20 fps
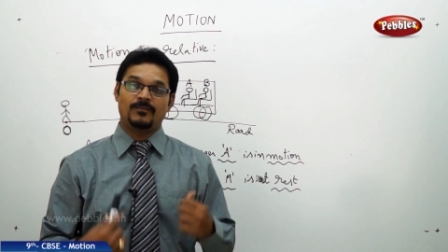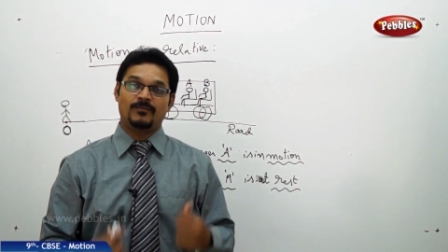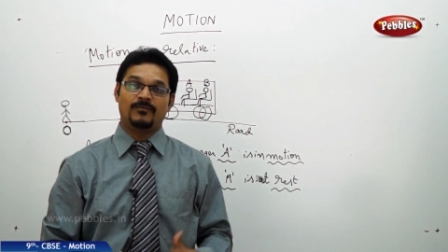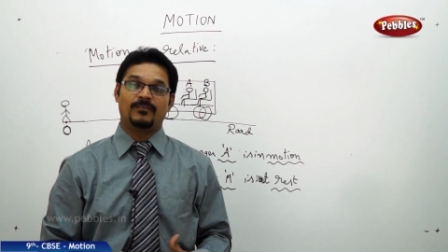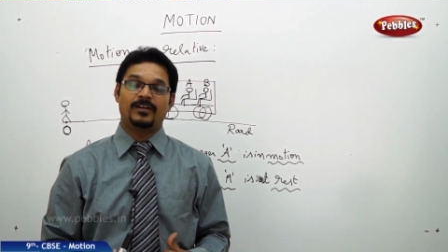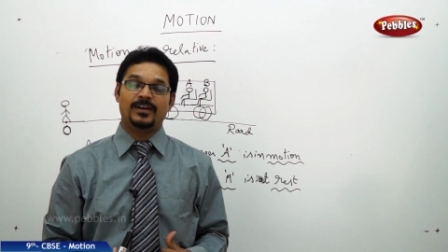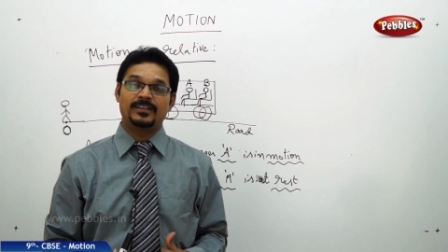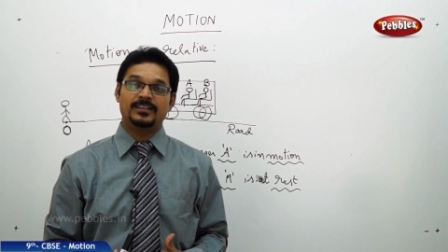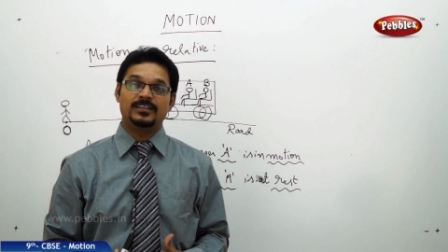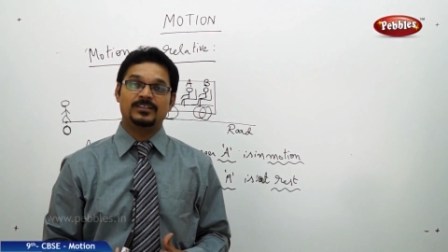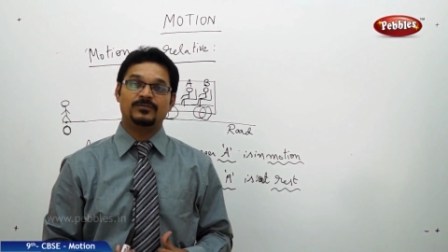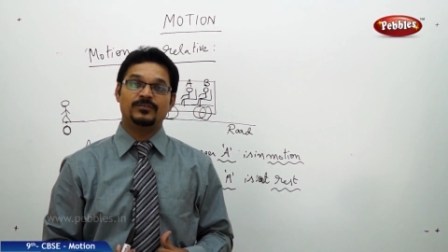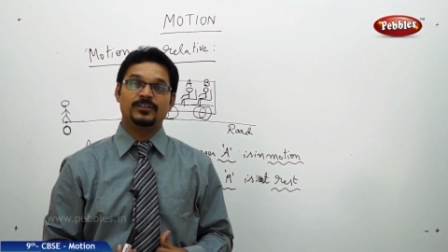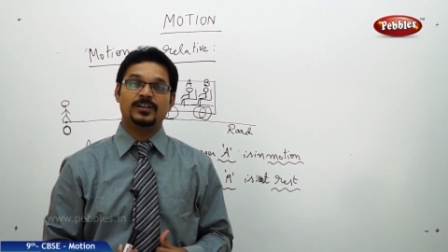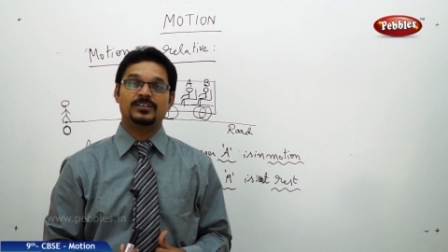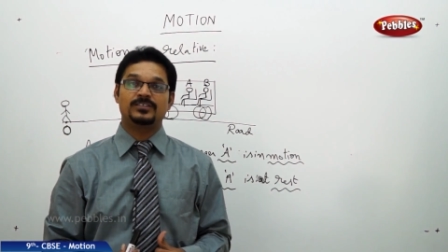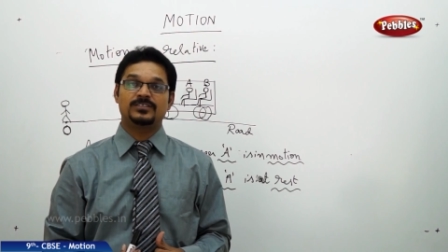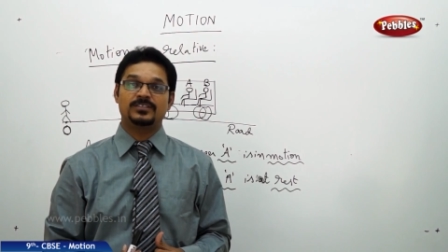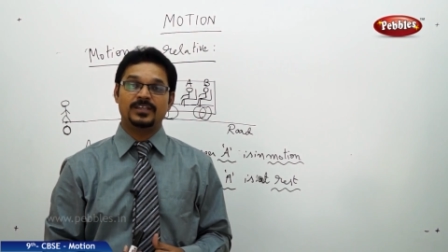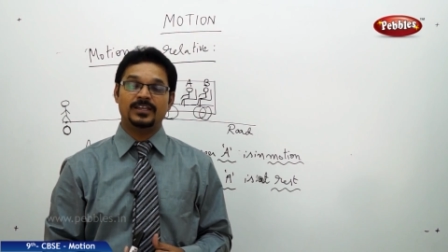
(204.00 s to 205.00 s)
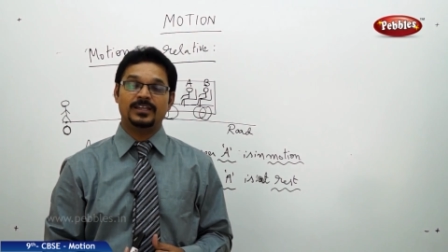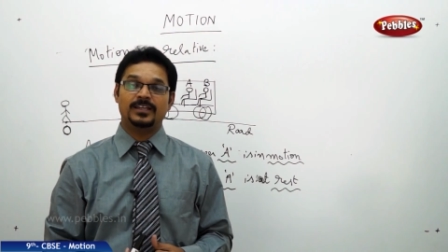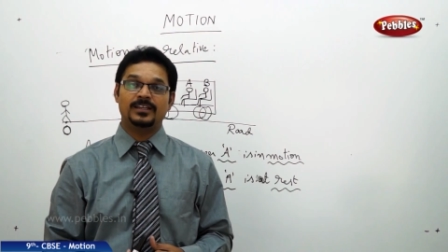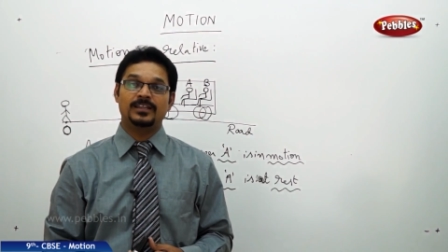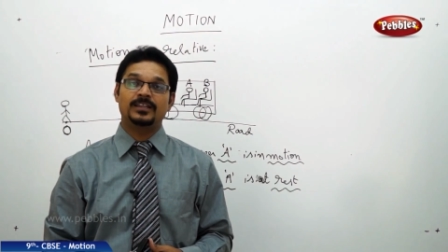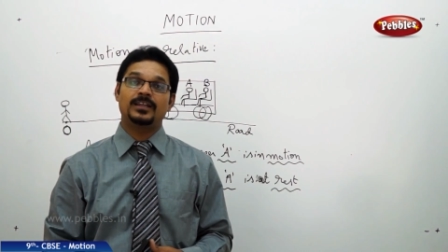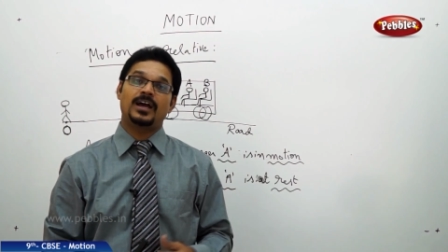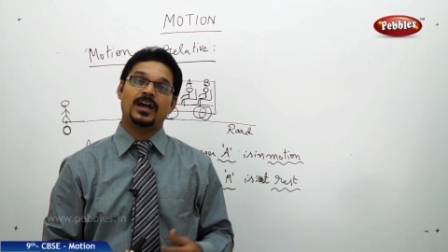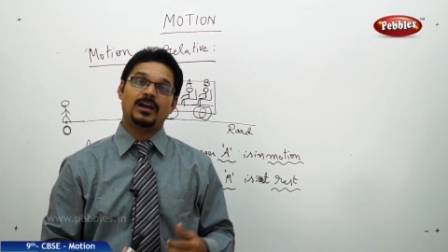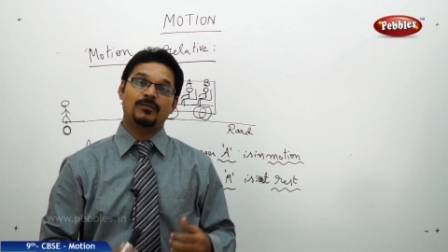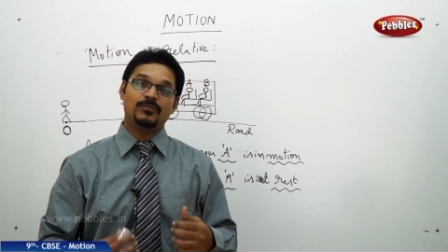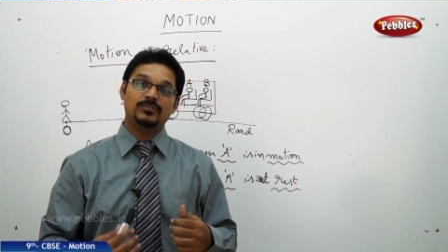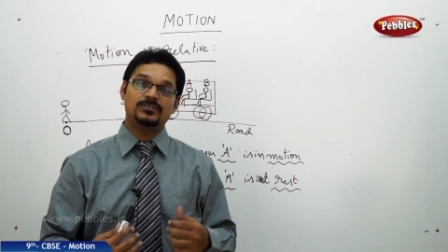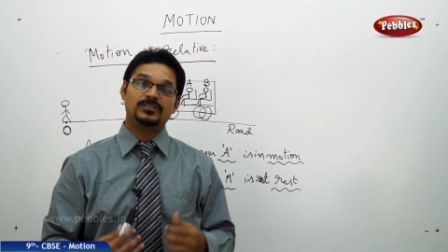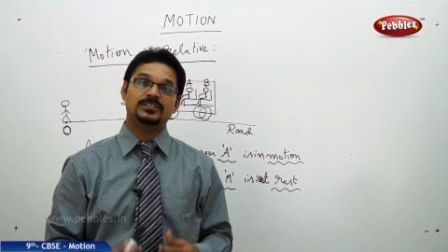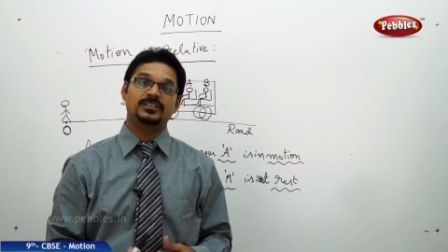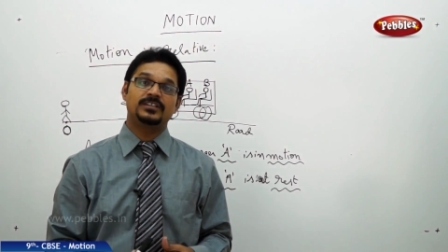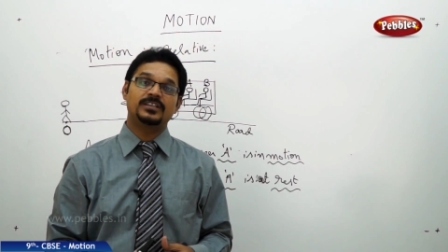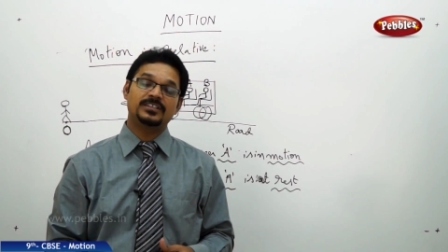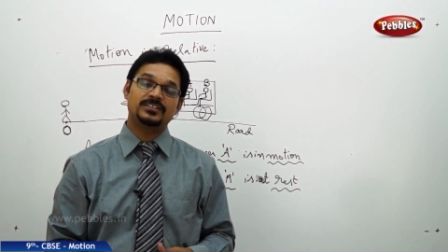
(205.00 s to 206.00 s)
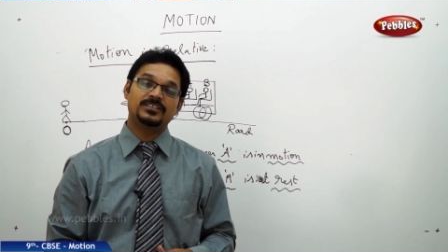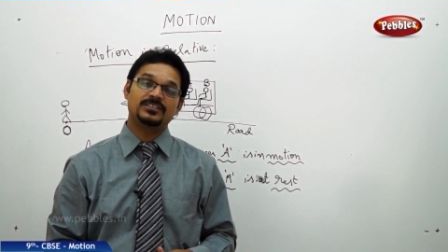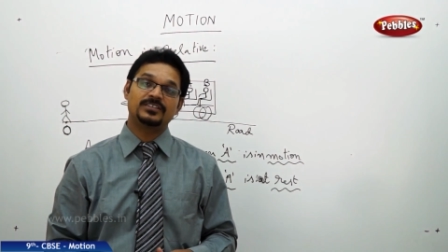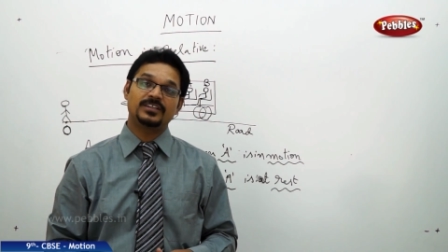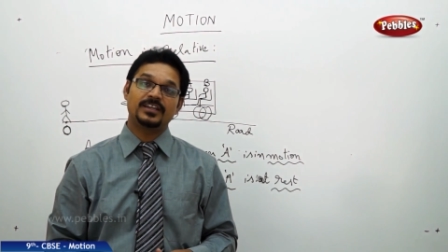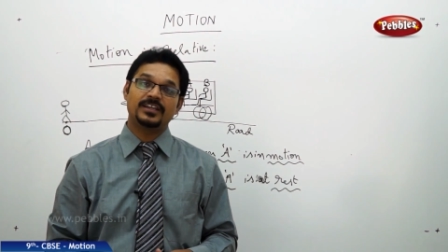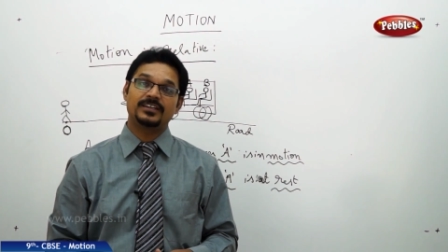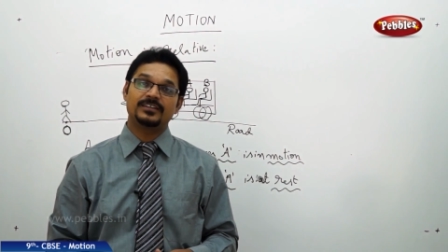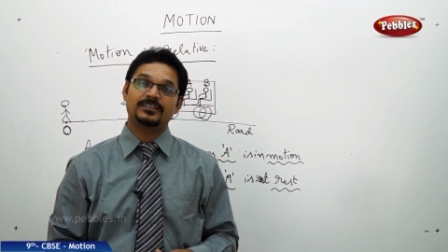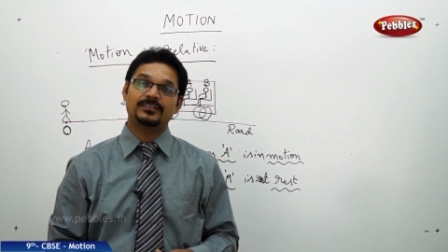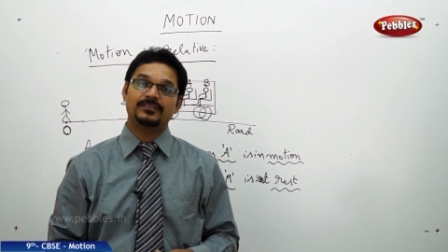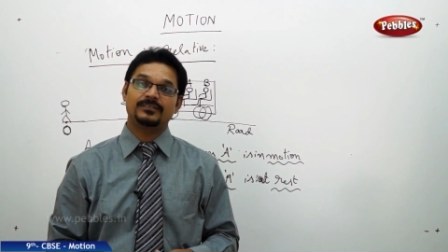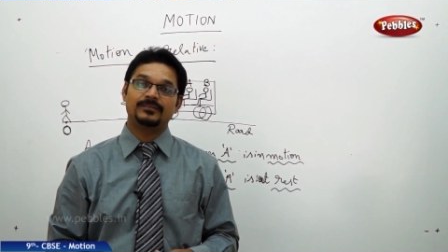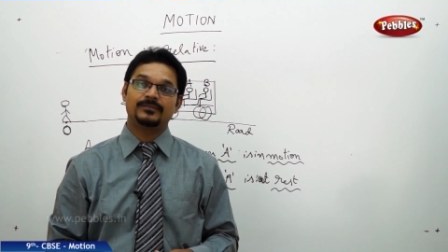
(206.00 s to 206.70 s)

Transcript: When this video is taken, I am also at rest state.